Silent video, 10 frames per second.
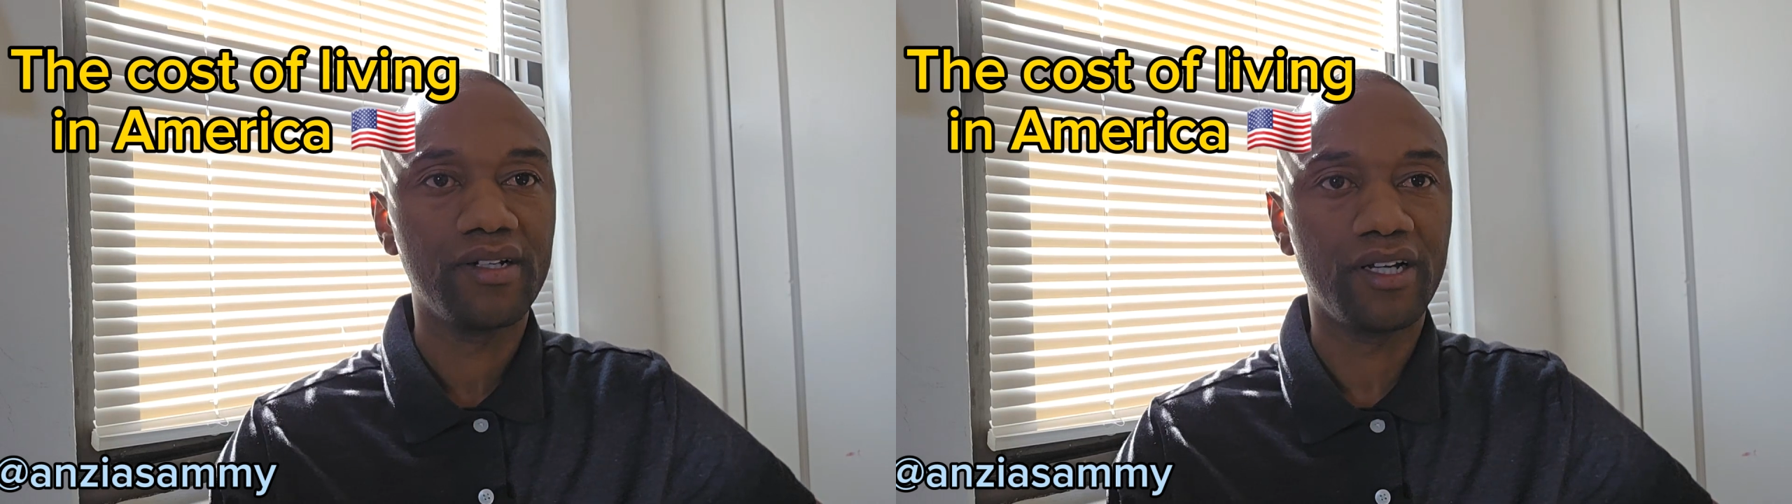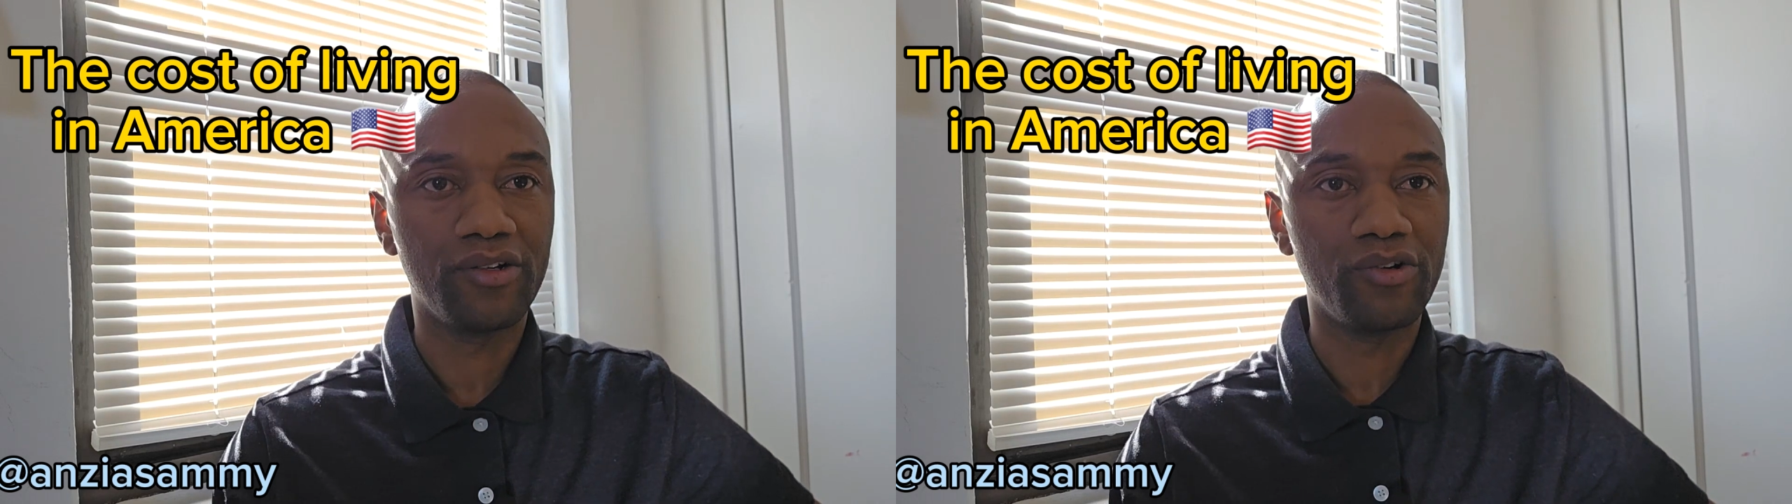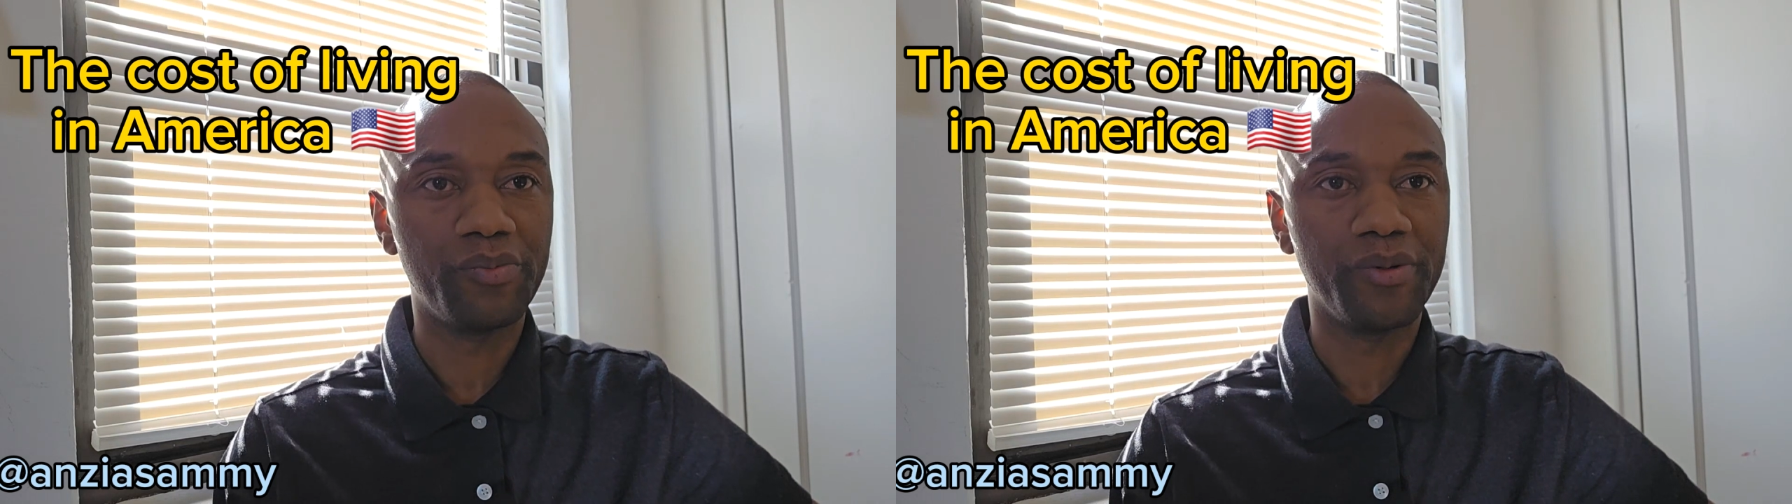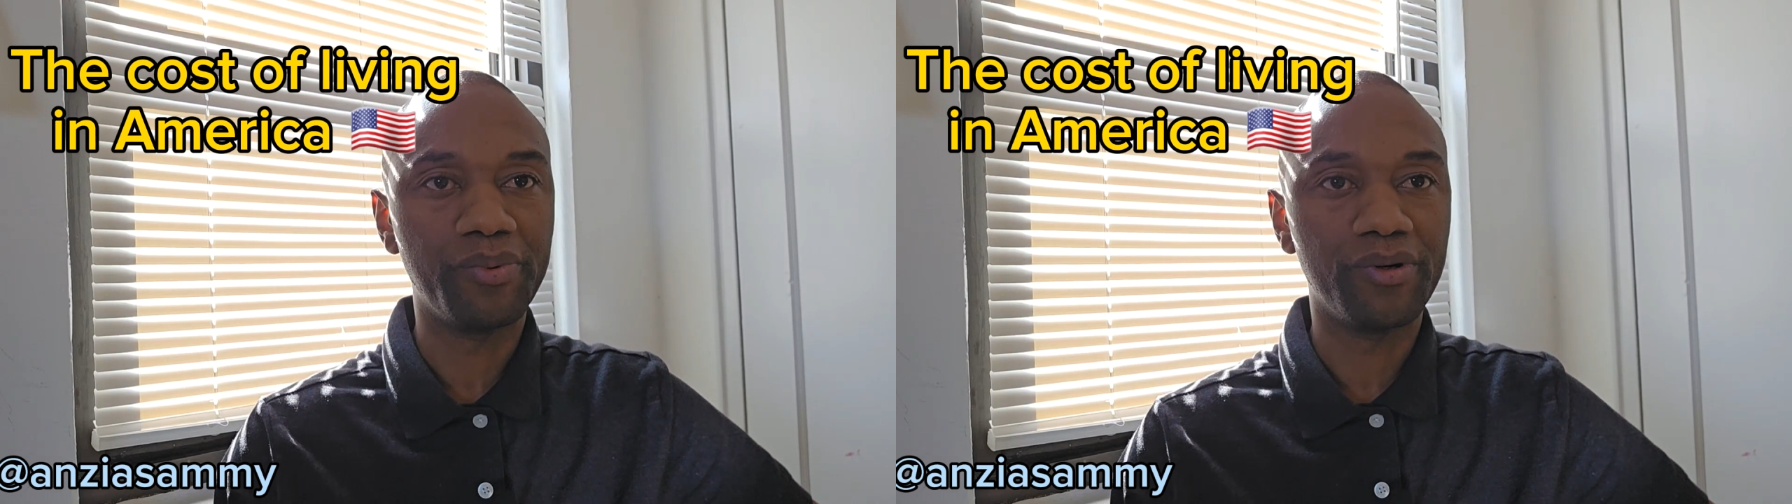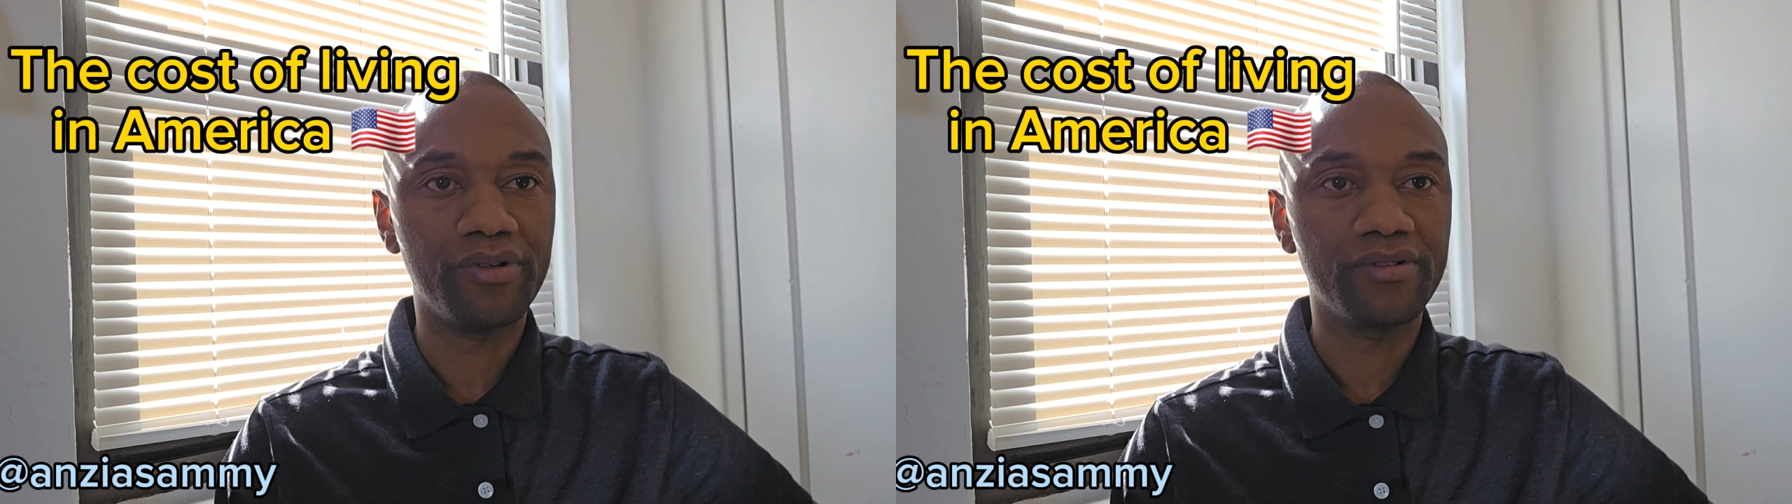Hello, good
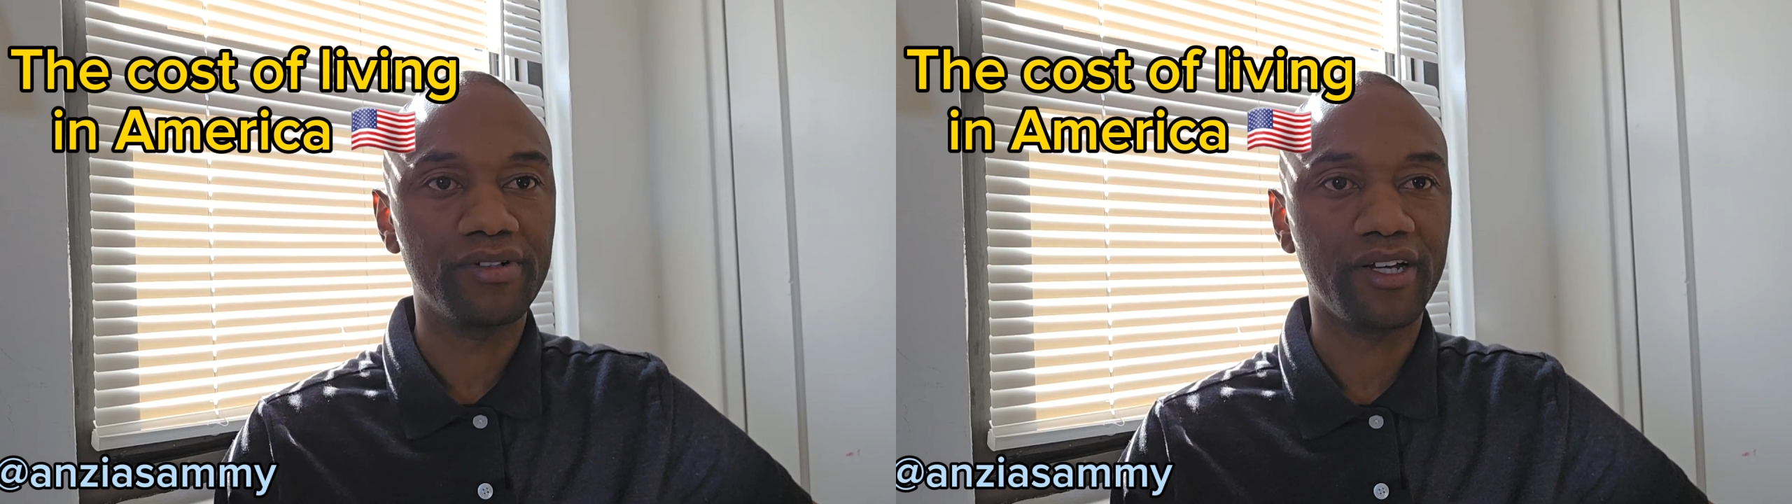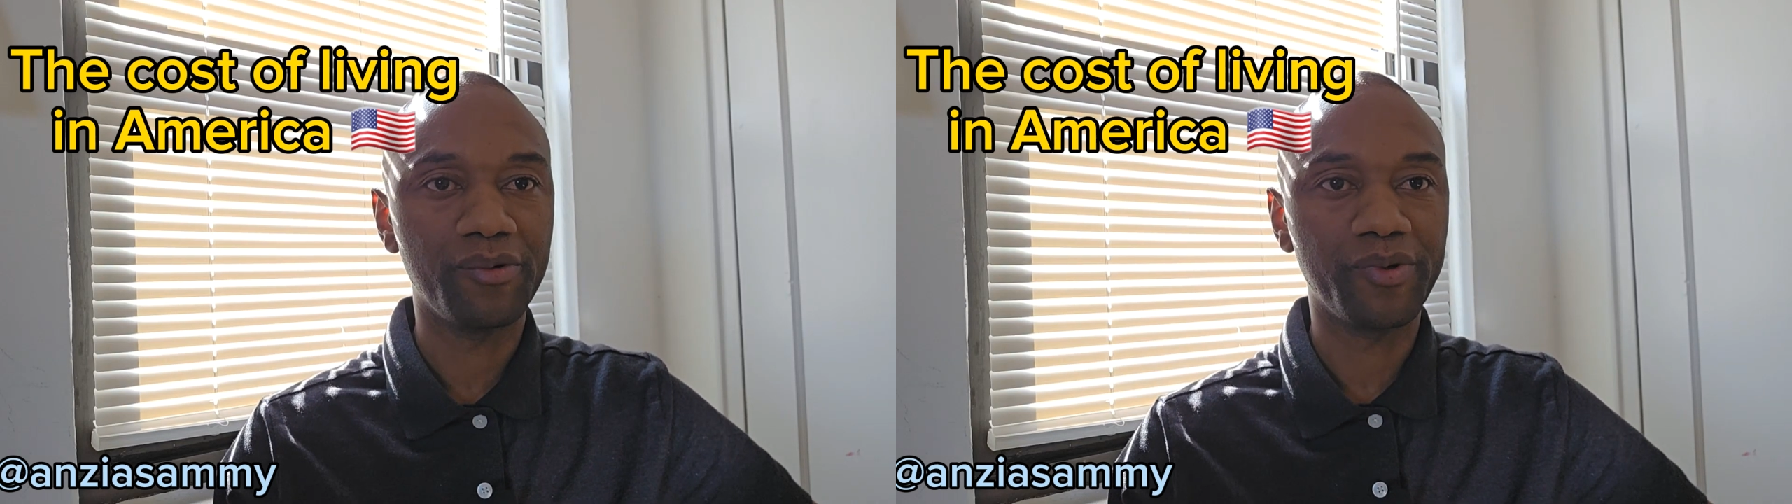people. I hope